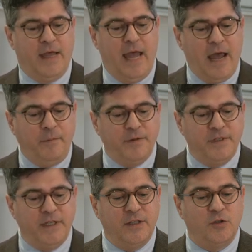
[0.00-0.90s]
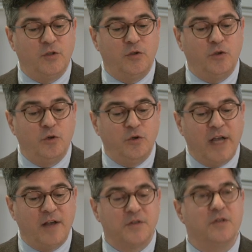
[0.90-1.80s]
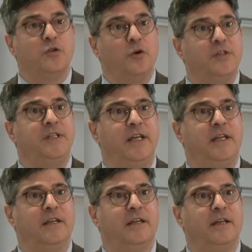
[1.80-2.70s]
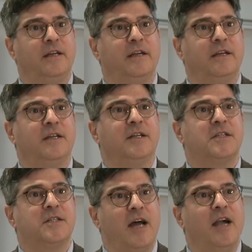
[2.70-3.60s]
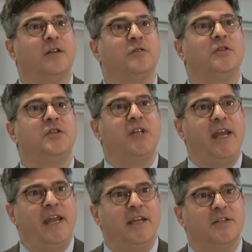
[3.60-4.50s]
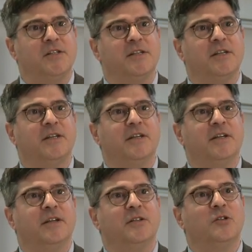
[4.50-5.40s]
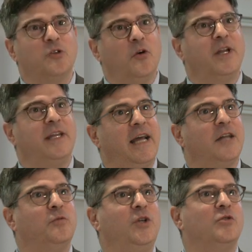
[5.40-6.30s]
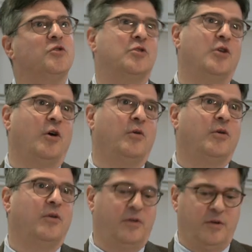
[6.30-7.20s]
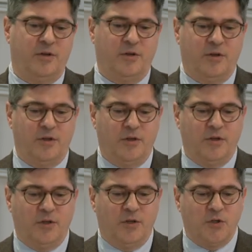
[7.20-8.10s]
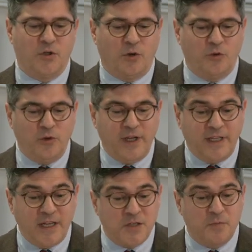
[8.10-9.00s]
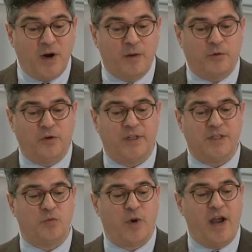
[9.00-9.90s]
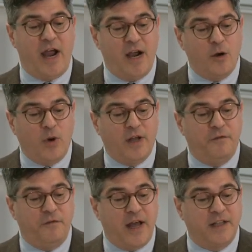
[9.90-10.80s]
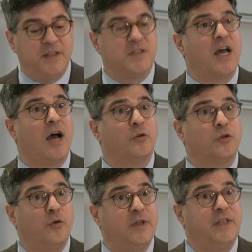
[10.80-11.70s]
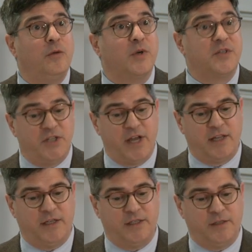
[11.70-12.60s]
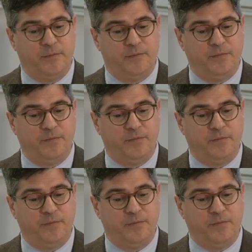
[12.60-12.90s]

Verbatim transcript: happened in 2013, started to change the Turkey that we used to know. So during Gezi Park protests, where Erdogan felt his authority was challenged,